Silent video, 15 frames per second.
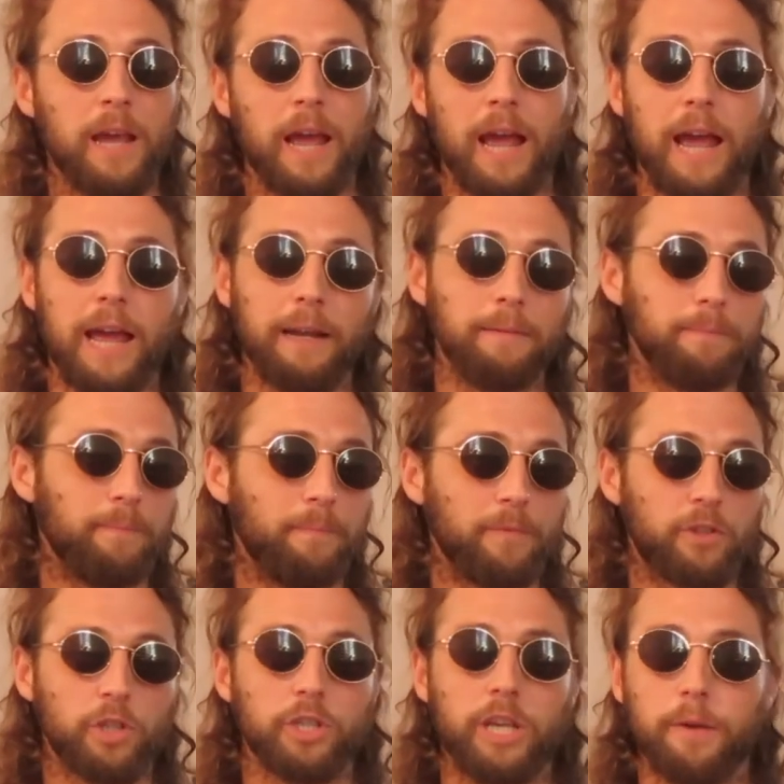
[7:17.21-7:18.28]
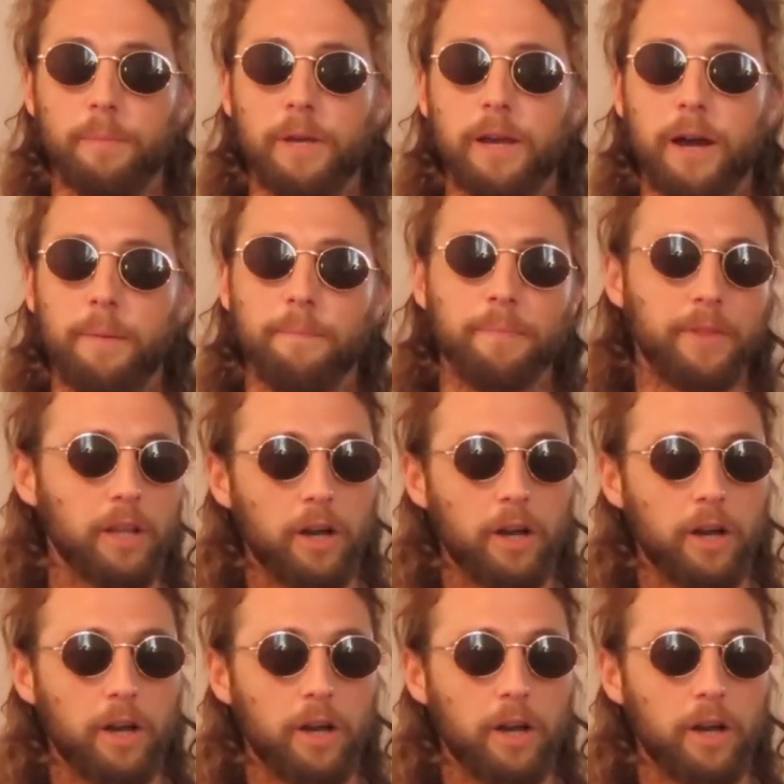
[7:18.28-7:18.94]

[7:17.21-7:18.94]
and just hit me up.